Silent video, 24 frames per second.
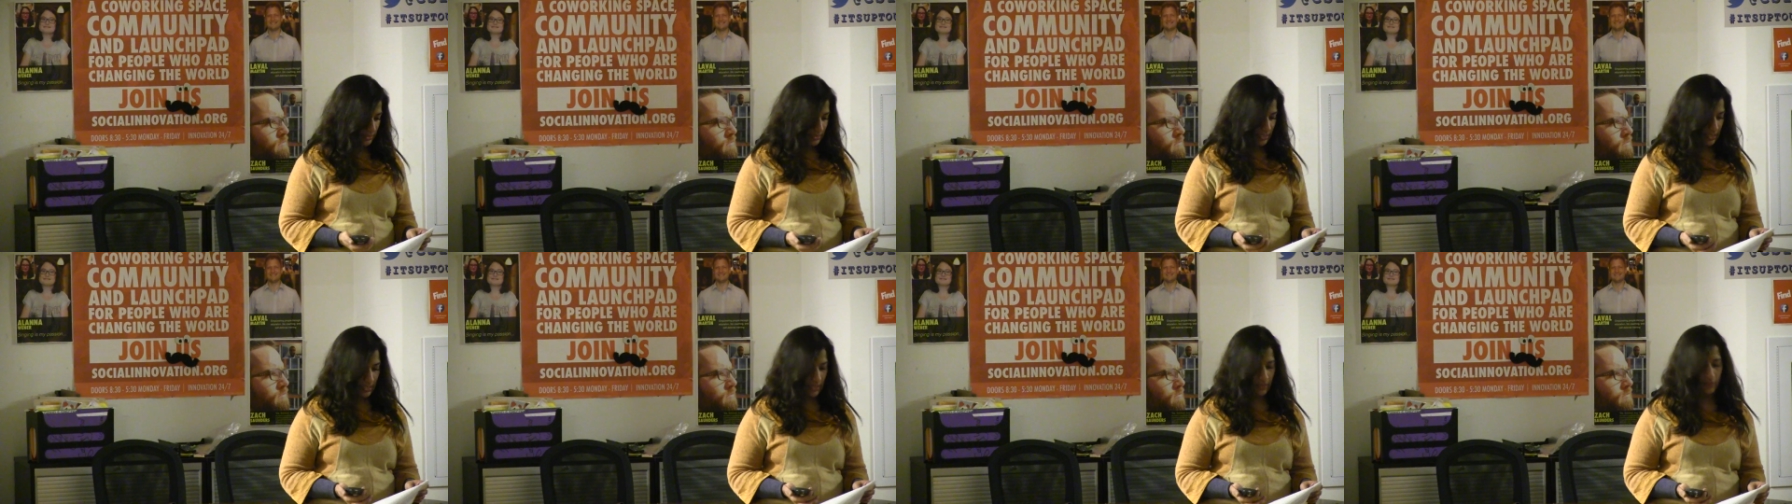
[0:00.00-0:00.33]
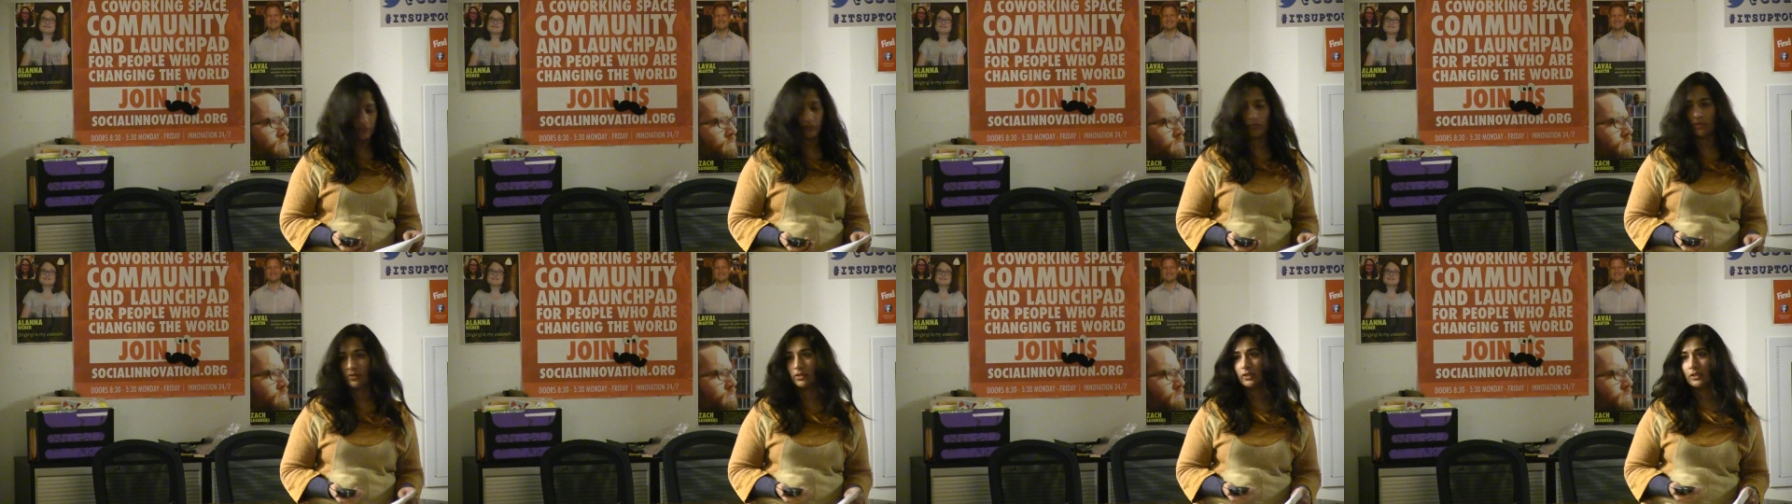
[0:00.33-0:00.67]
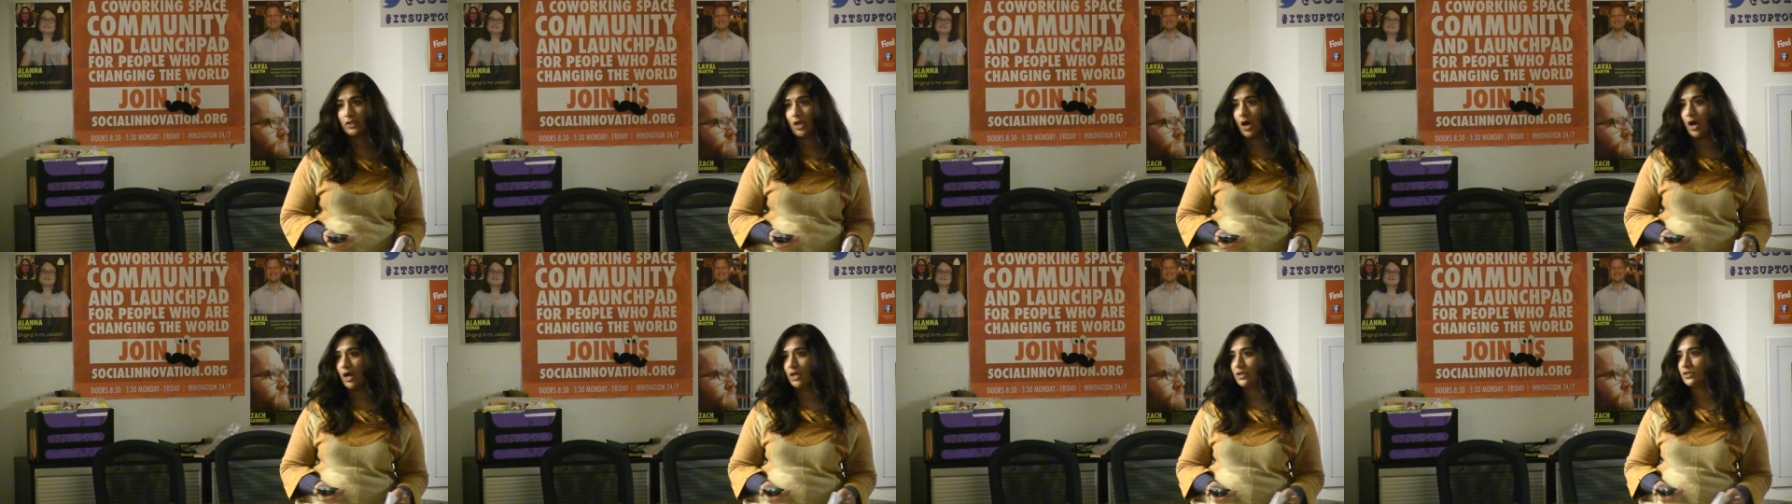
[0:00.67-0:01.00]
City for the
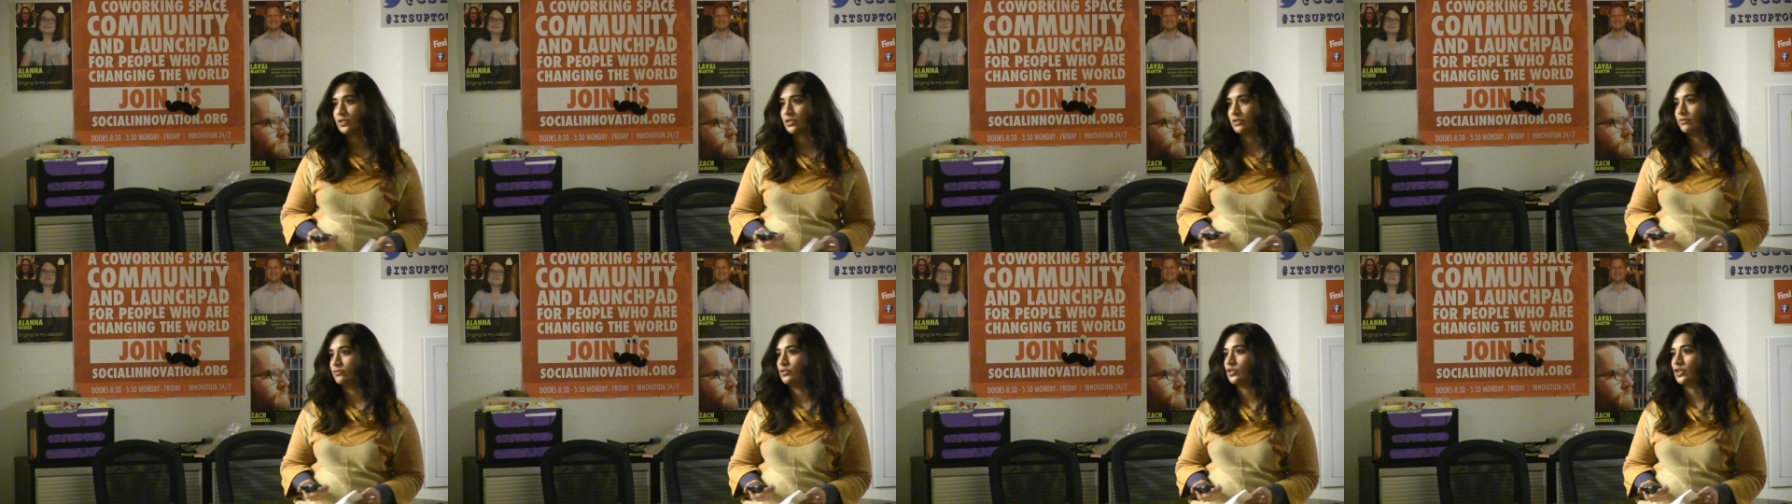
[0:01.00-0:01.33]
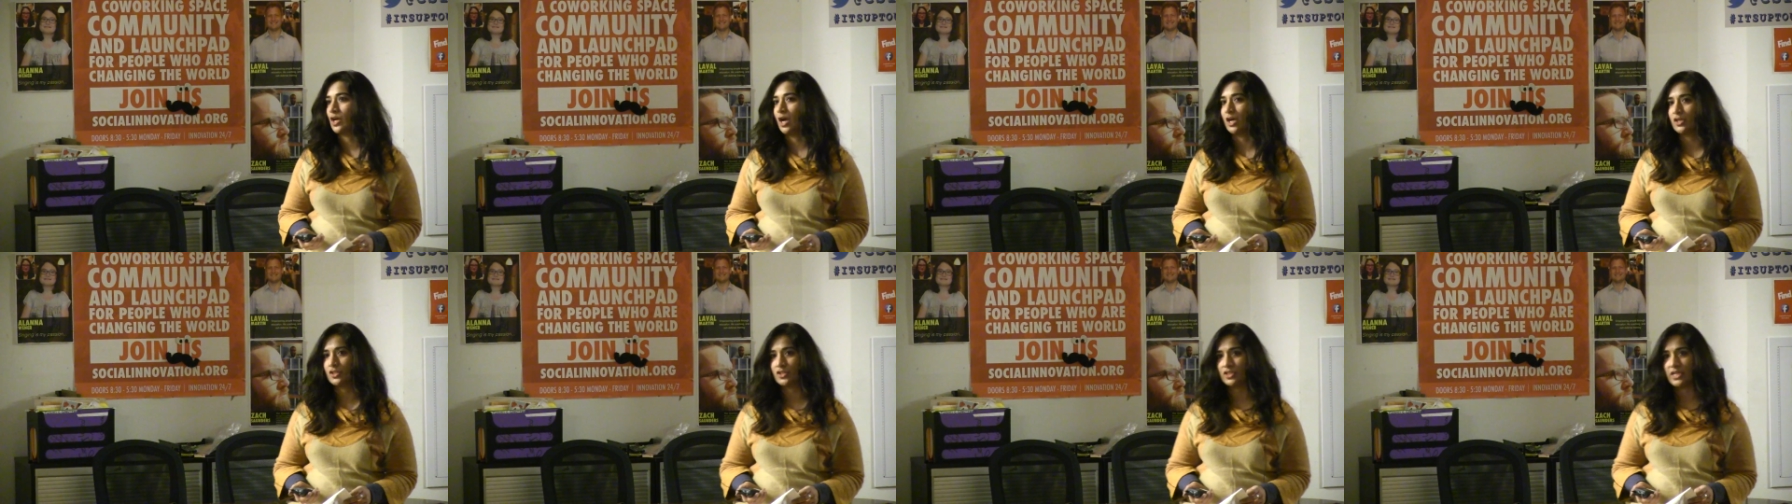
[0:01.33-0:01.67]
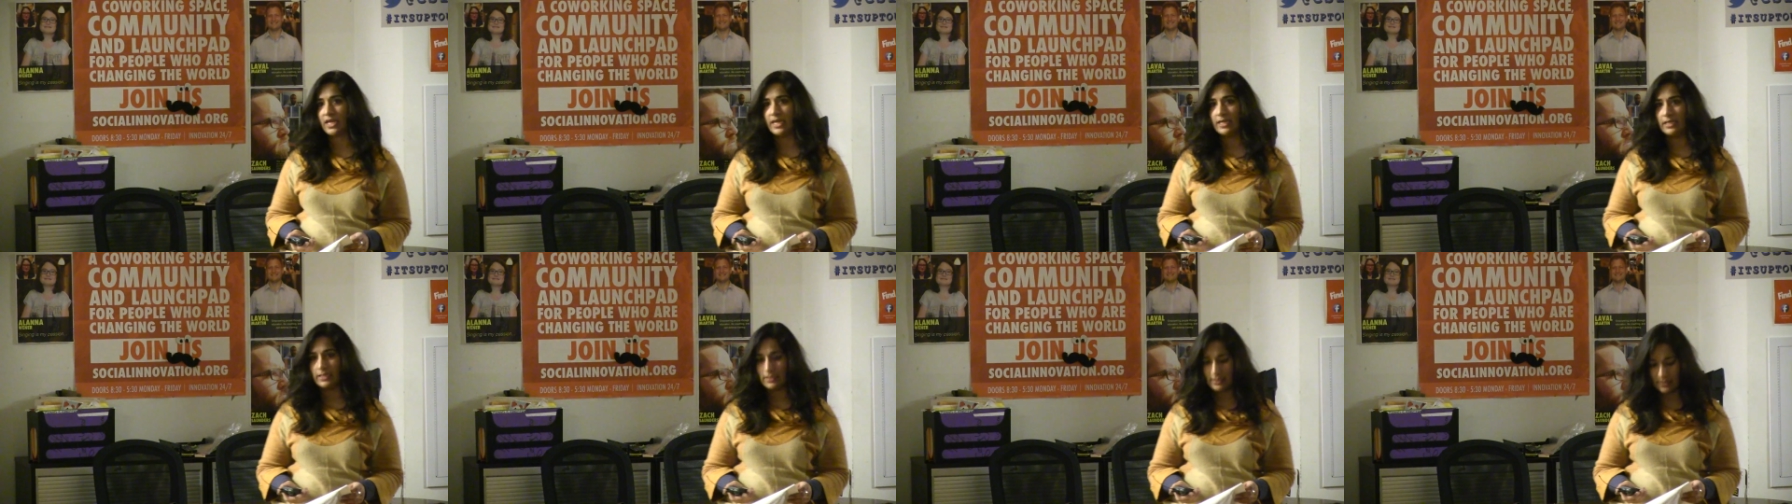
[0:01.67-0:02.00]
launch of Josh,
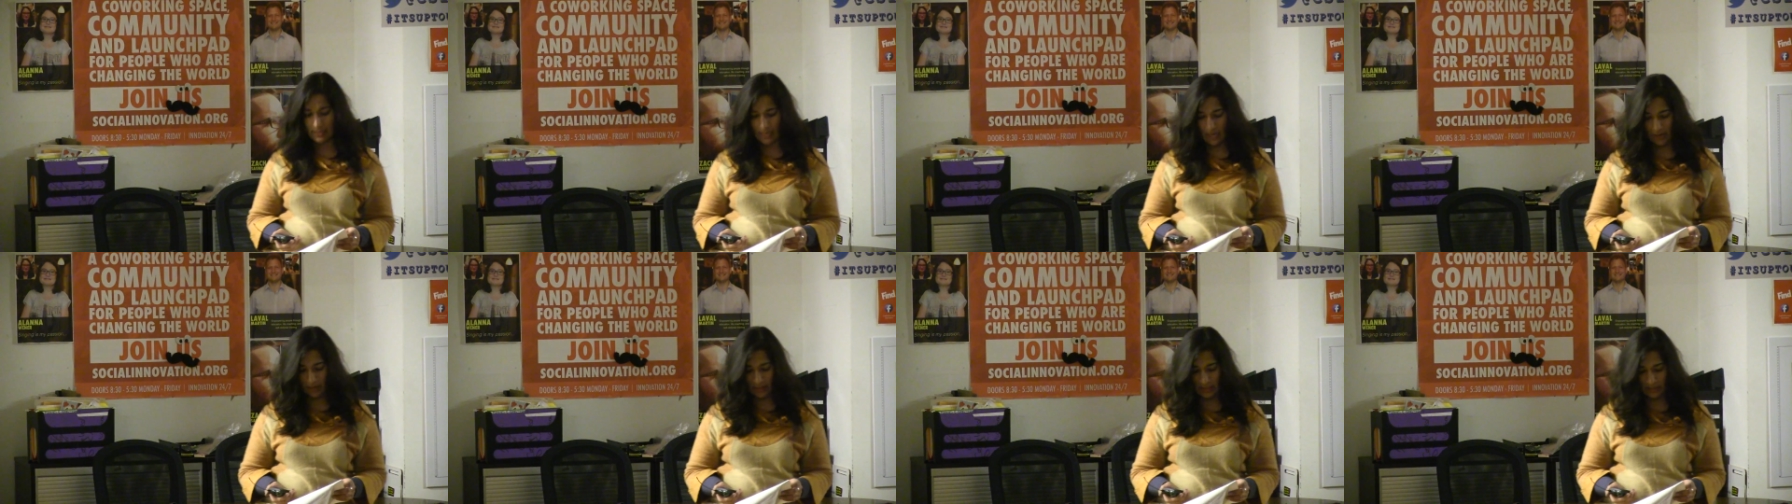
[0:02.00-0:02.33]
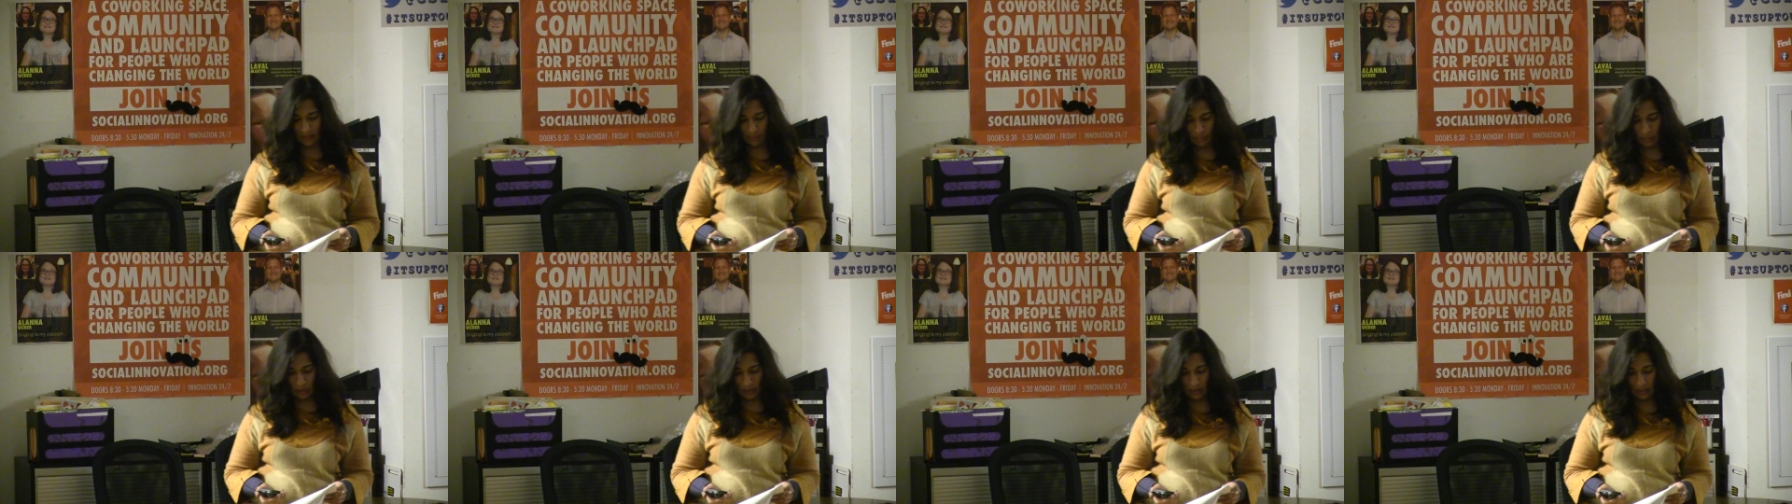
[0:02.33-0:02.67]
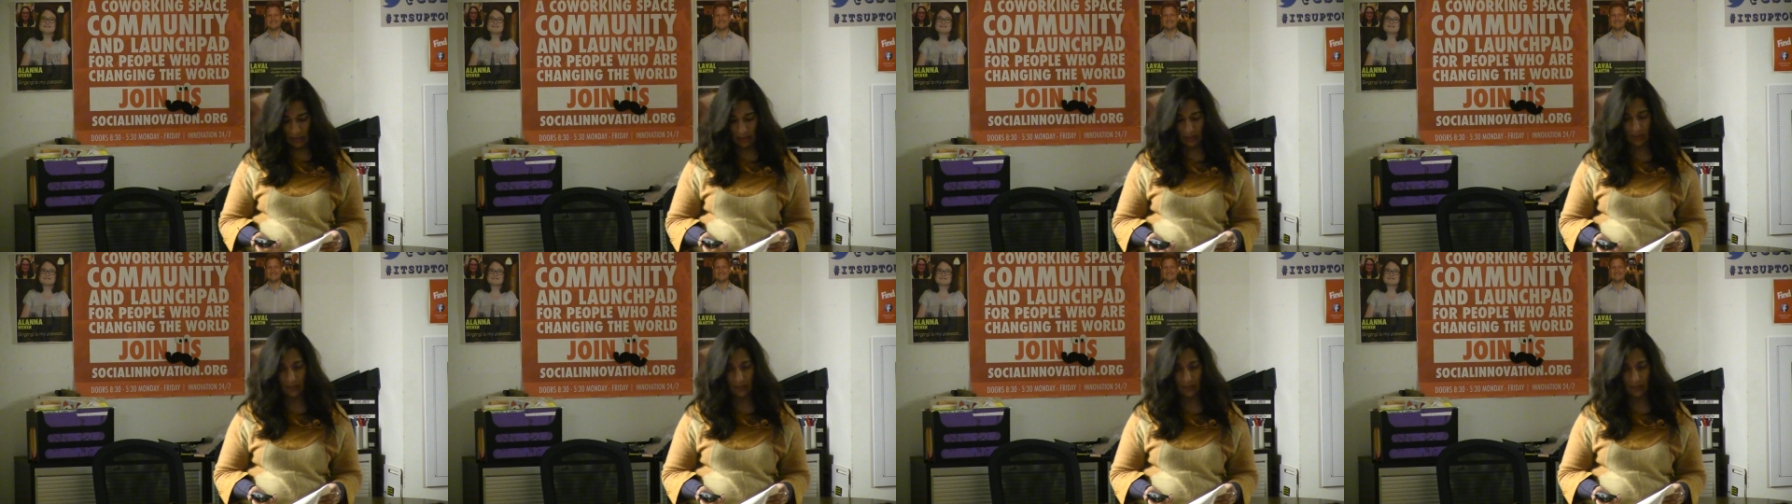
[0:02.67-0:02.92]
Shane, and Sarah's book.